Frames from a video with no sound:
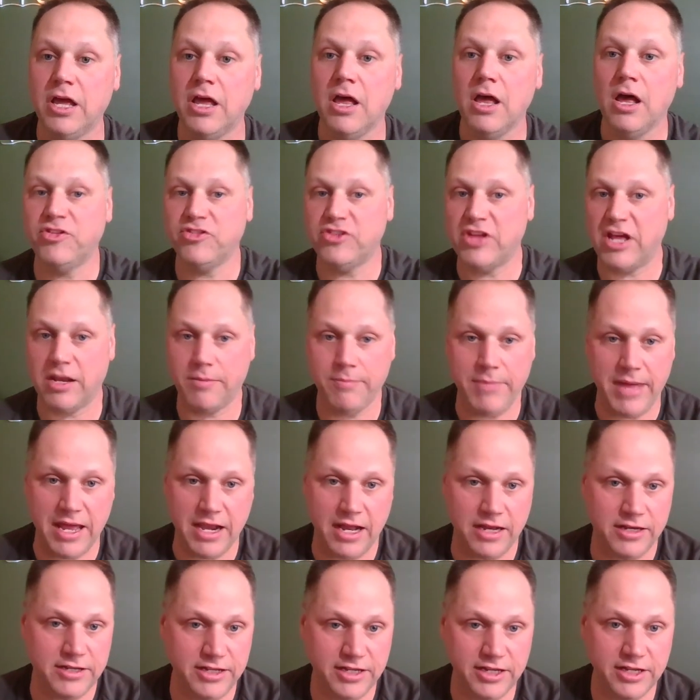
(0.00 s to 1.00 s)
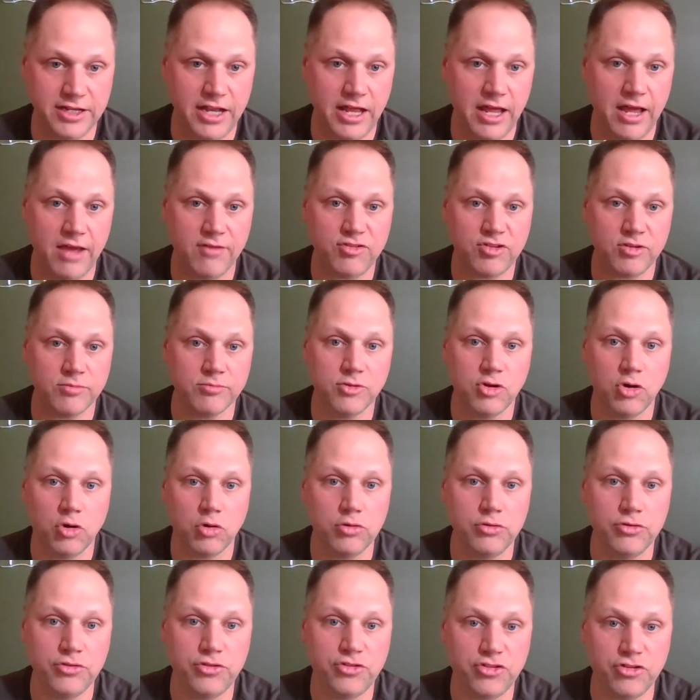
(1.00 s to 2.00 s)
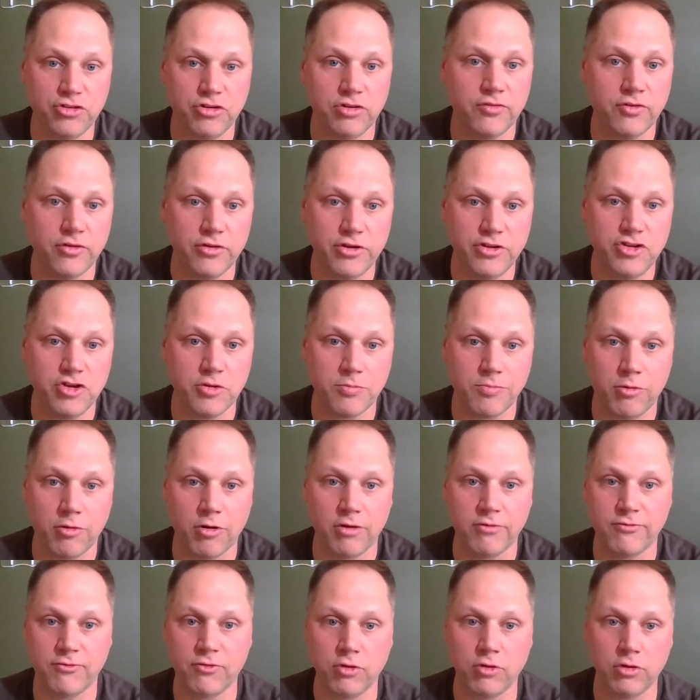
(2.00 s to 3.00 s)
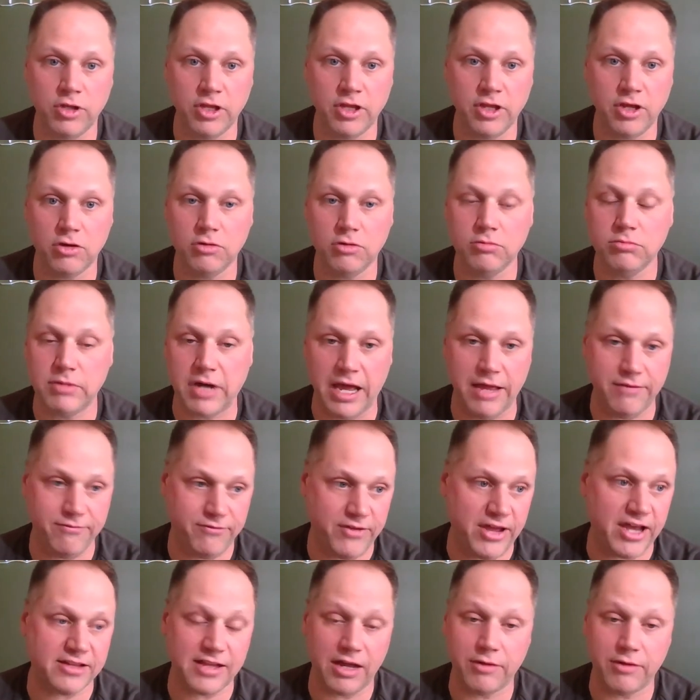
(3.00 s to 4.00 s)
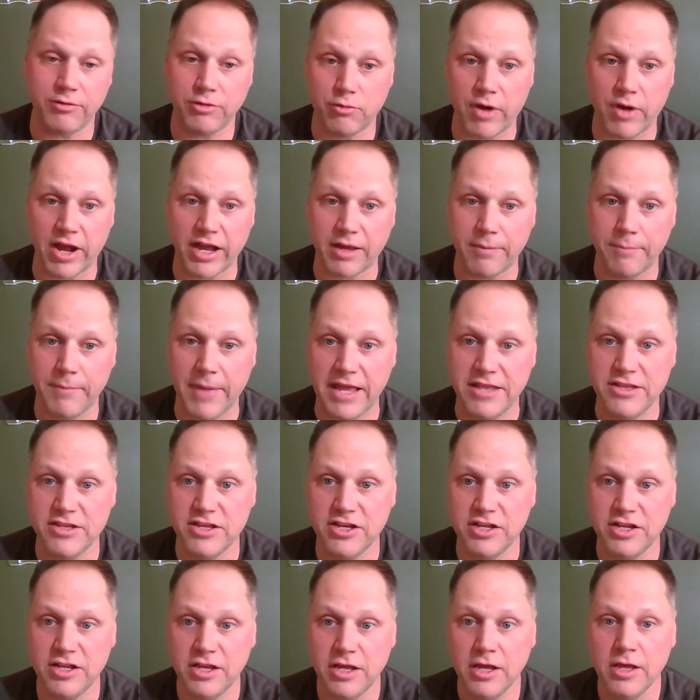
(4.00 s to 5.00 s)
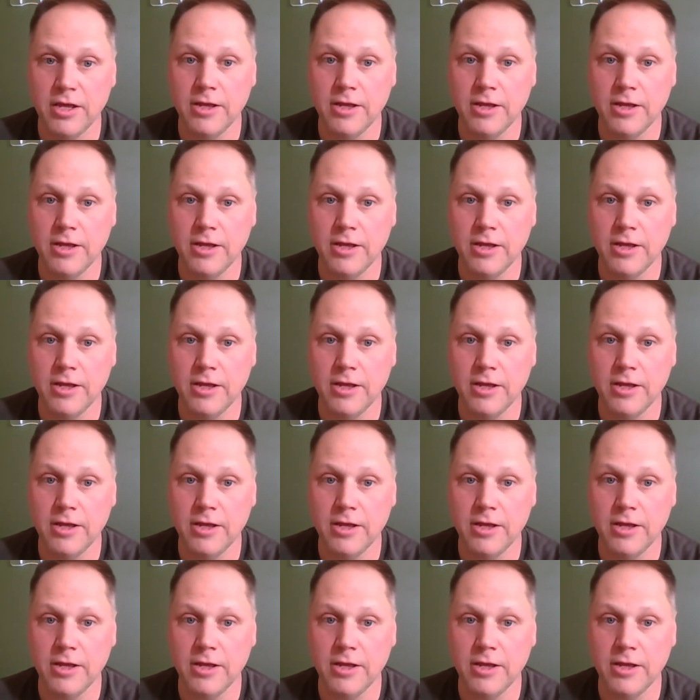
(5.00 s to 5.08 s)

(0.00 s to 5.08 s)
It's not a bad idea to have some gold and silver in your portfolio. In fact, I would recommend it.